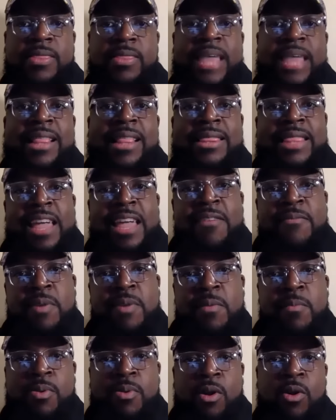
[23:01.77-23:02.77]
that they've
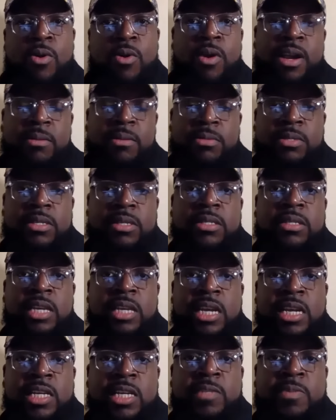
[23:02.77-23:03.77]
been programmed to
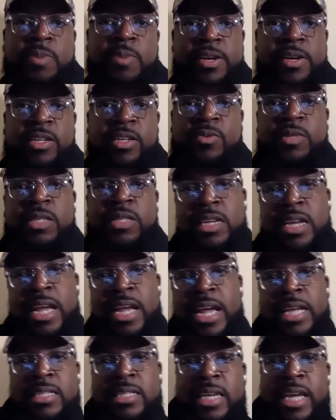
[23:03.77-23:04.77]
see and experience within
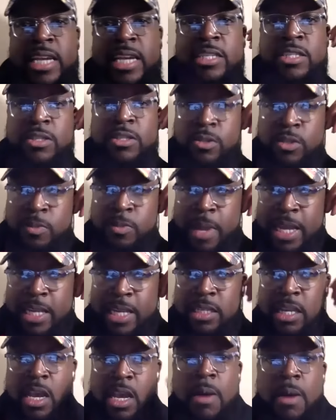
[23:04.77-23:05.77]
the educational
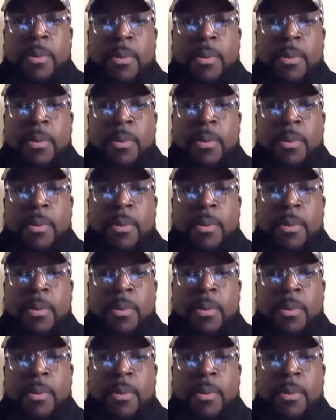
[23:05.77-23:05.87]
space.